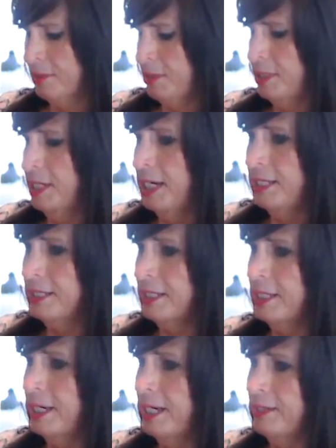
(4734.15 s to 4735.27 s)
You guys can
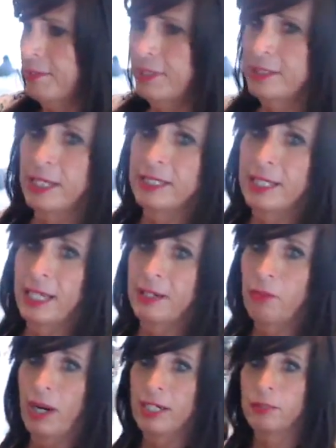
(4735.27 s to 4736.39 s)
kind of, because they say a
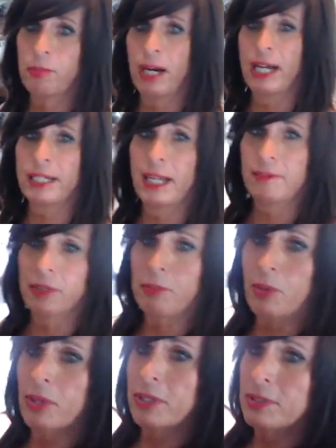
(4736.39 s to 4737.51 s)
watch pot never
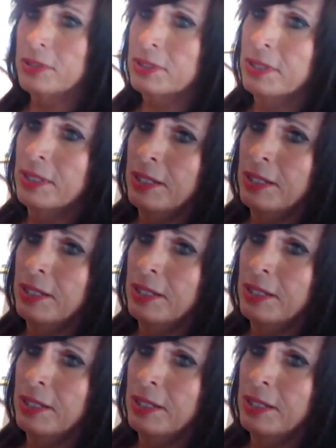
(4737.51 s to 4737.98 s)
boils.